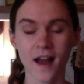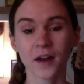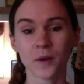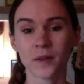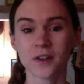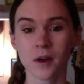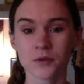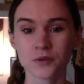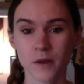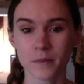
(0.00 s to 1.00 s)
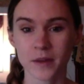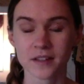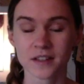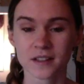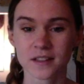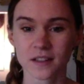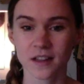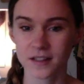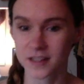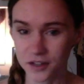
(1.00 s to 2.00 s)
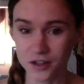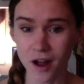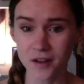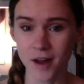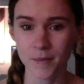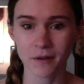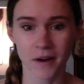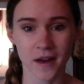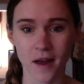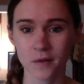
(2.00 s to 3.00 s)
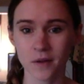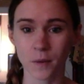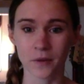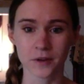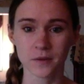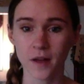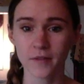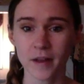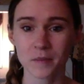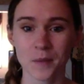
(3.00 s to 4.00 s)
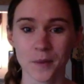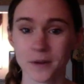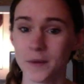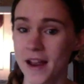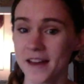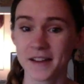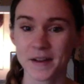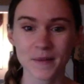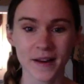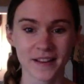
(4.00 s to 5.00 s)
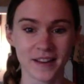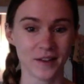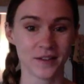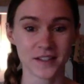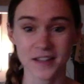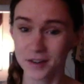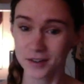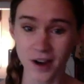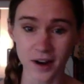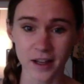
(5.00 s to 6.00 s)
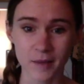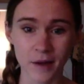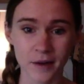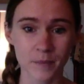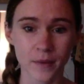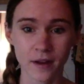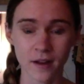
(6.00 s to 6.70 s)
I know that Donald Trump is such a hot topic right now. Whether you love him or you hate him, I guarantee you're talking about him.